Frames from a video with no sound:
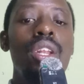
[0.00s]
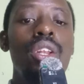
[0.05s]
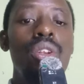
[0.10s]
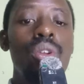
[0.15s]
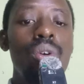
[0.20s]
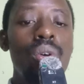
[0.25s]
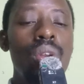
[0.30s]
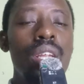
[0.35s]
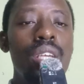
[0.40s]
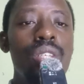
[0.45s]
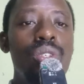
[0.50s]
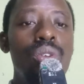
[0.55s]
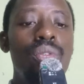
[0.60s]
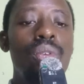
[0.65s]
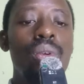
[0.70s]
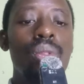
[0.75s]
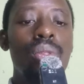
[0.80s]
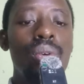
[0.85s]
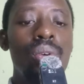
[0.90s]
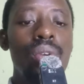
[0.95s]
knowledge
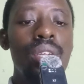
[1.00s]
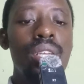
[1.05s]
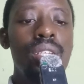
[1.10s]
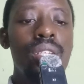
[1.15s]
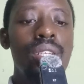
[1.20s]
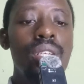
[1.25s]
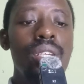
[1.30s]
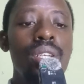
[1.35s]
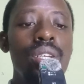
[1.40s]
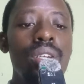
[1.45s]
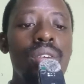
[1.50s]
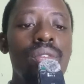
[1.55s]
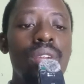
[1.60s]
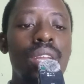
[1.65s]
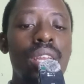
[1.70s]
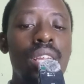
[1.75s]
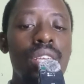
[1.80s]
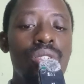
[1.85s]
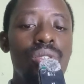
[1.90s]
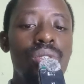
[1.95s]
of authority,
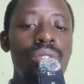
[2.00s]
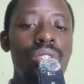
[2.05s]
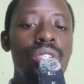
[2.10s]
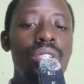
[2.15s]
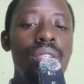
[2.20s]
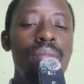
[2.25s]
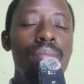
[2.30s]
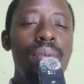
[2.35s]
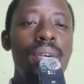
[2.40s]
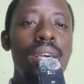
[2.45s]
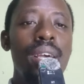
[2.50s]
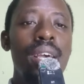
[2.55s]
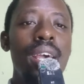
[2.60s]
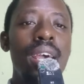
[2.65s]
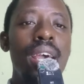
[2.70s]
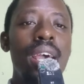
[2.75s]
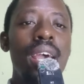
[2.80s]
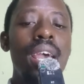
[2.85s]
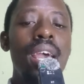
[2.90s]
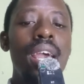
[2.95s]
relationship,
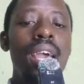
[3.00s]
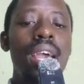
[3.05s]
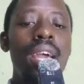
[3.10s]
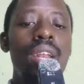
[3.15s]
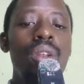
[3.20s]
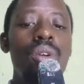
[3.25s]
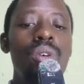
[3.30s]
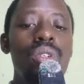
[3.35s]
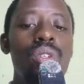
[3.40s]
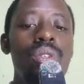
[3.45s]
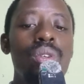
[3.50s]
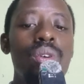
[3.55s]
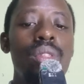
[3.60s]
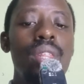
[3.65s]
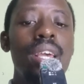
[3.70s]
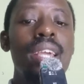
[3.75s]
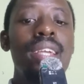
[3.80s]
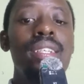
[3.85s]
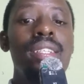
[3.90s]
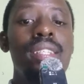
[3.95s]
and also
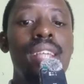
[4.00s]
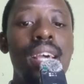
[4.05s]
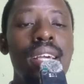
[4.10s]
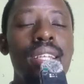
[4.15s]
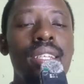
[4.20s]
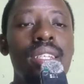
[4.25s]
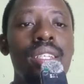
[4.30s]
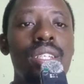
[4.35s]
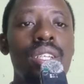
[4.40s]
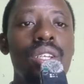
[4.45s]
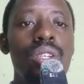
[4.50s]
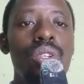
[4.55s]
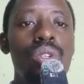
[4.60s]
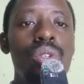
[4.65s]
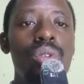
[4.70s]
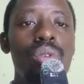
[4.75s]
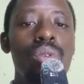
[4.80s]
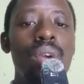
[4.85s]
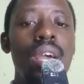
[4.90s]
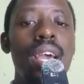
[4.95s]
the intent
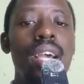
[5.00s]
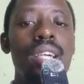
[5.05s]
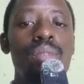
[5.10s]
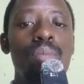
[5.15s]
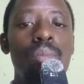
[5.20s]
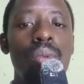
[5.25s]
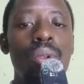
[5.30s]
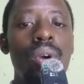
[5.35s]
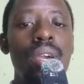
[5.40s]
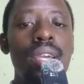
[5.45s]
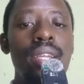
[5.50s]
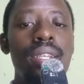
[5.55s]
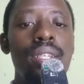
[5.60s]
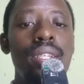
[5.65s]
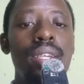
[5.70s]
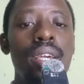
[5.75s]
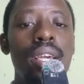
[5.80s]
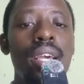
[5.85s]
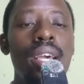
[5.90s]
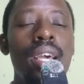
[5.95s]
to exploit.
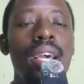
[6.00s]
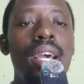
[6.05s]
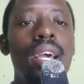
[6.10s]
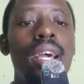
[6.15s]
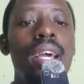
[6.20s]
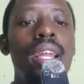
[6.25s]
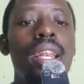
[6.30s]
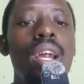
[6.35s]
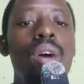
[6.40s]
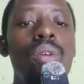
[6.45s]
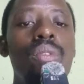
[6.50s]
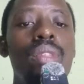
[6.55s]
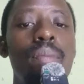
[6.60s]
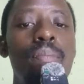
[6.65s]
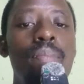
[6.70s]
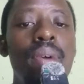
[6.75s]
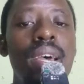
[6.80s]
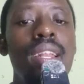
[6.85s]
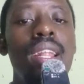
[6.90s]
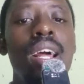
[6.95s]
Now, the
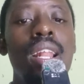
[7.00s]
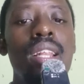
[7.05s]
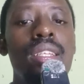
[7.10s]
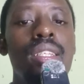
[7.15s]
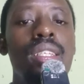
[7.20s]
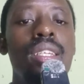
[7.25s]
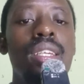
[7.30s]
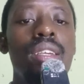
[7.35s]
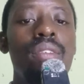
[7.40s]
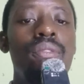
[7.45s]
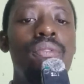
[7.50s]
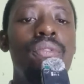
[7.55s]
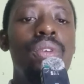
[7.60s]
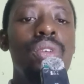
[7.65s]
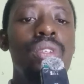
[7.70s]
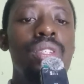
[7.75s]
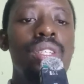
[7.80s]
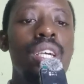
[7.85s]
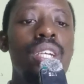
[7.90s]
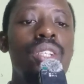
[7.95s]
penalty
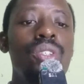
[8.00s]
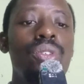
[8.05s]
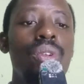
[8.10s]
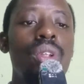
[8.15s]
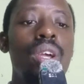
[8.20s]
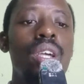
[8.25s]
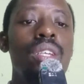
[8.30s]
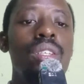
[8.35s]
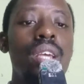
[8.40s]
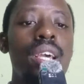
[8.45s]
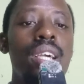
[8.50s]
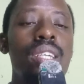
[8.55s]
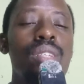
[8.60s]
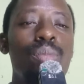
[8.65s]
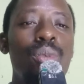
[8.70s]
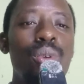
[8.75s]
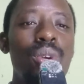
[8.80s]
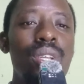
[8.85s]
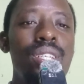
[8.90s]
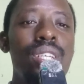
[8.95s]
for sexual
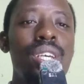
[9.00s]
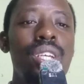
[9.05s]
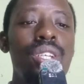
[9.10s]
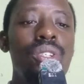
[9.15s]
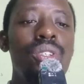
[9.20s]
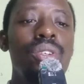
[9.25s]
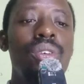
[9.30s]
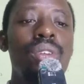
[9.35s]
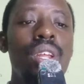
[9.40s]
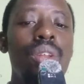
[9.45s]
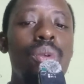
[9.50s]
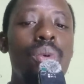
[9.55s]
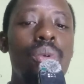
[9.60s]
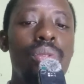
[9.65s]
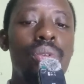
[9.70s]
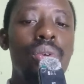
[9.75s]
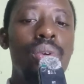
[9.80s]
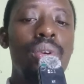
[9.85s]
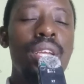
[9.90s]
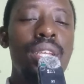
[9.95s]
exploitation in
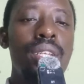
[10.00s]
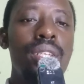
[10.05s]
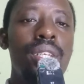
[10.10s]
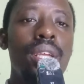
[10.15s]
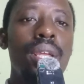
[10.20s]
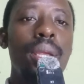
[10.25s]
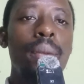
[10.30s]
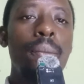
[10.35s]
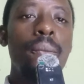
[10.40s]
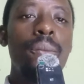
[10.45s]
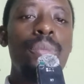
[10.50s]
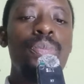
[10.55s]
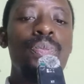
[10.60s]
authority